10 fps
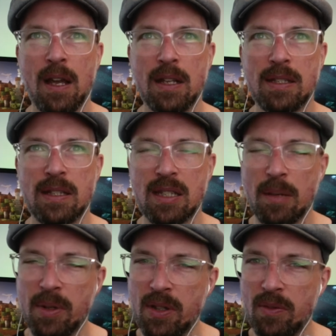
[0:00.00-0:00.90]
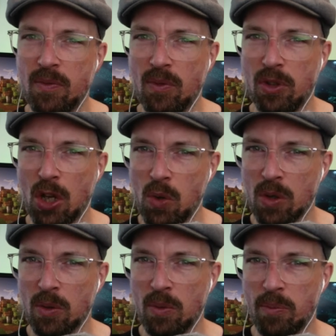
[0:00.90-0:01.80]
some of the
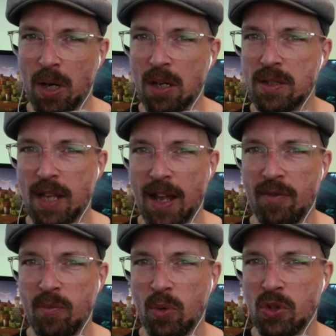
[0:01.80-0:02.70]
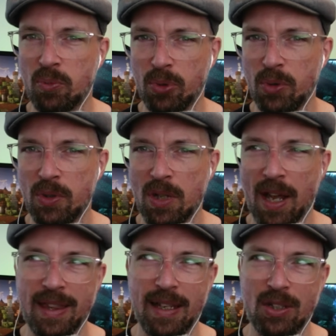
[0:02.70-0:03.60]
lower parts have more spruce,
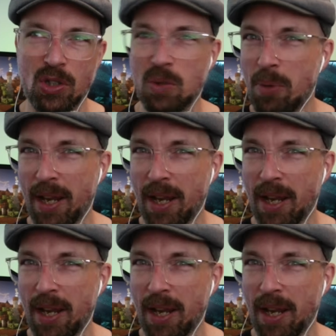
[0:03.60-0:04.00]
I think, just by